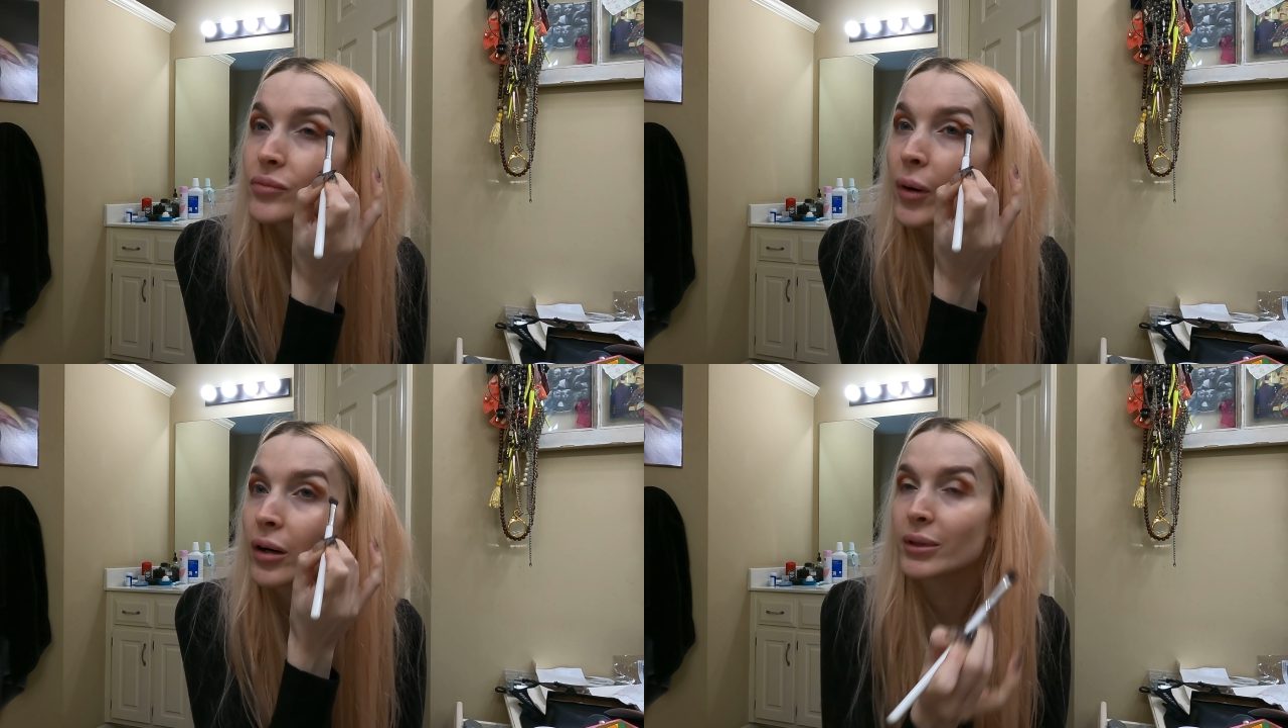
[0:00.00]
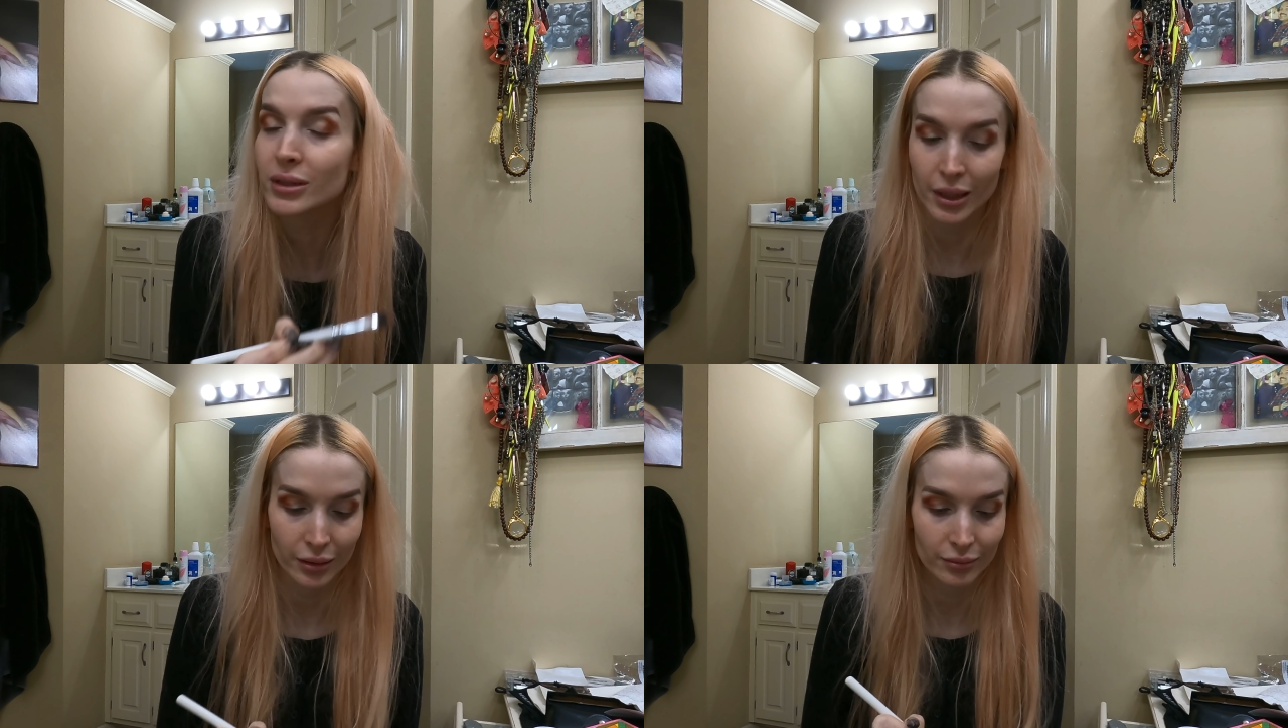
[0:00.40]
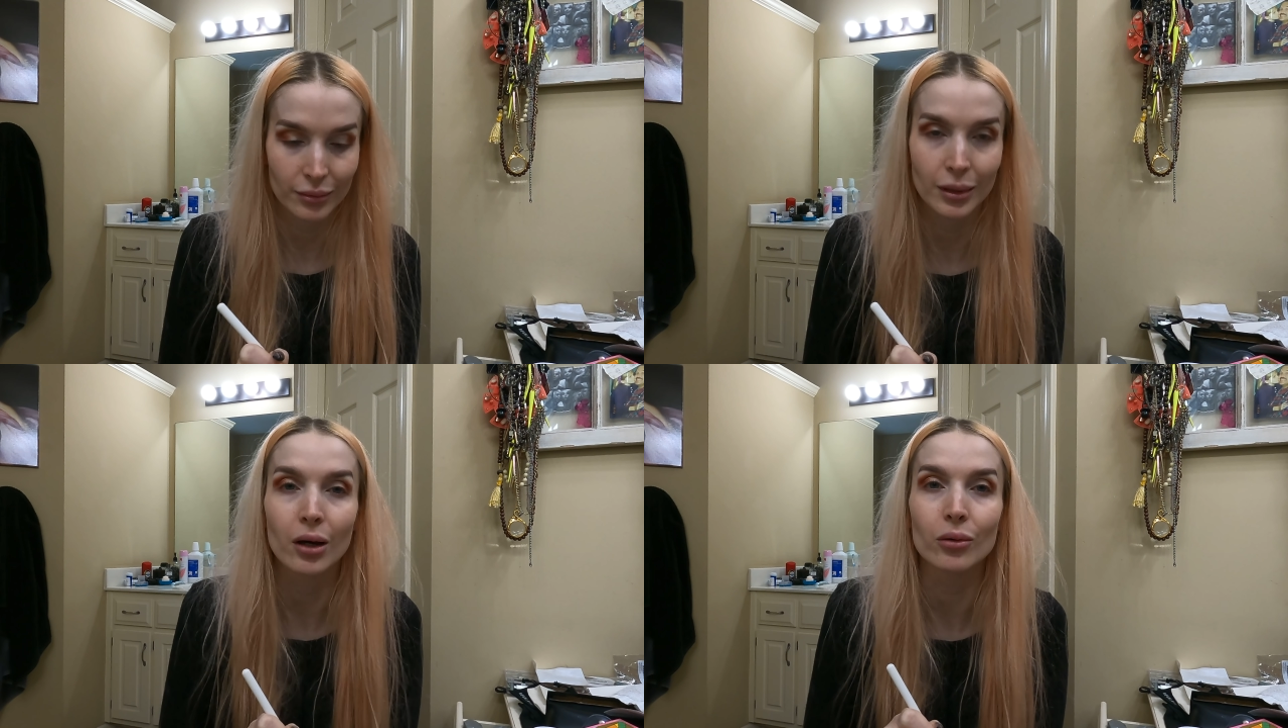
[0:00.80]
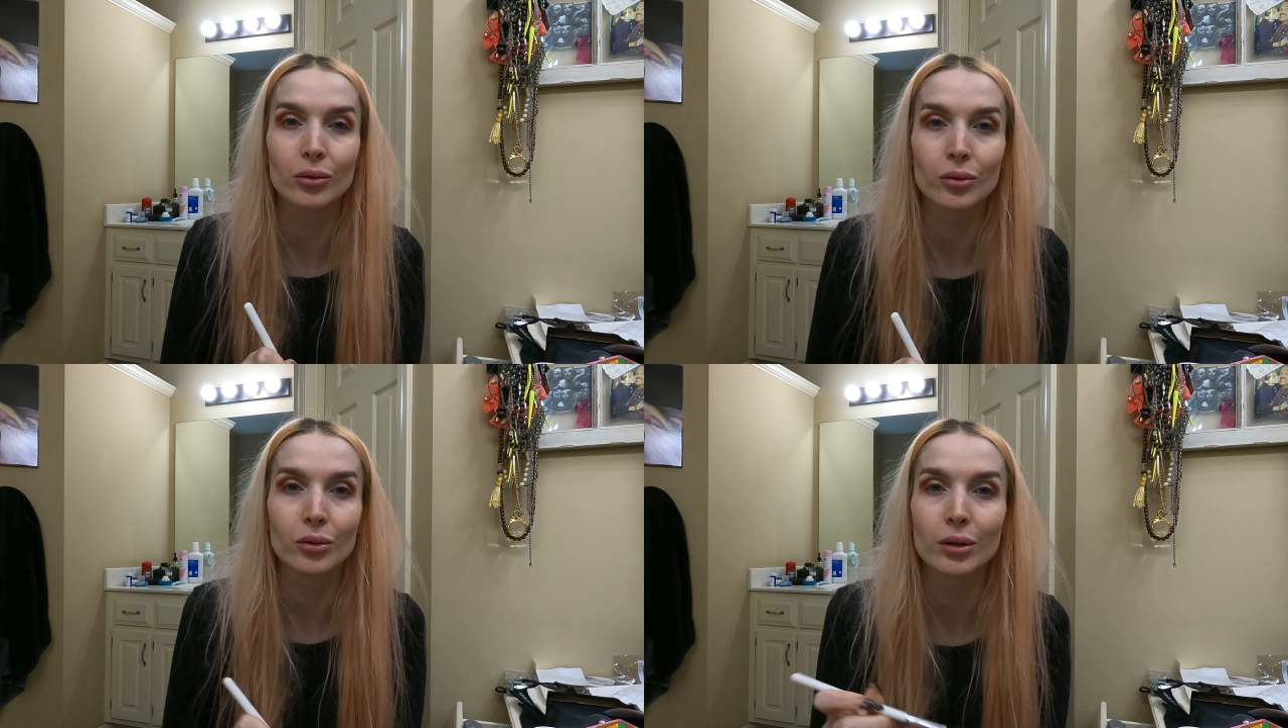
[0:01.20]
Part of me is like, no,
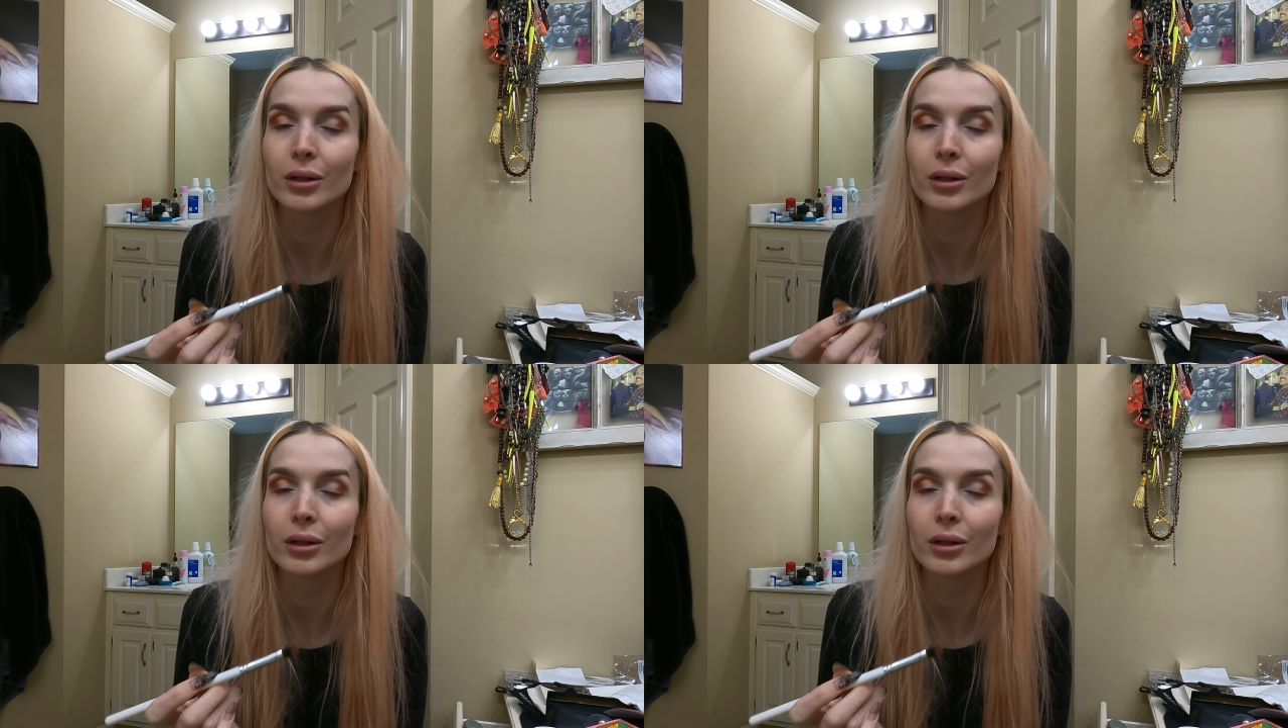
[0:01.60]
Ghoul,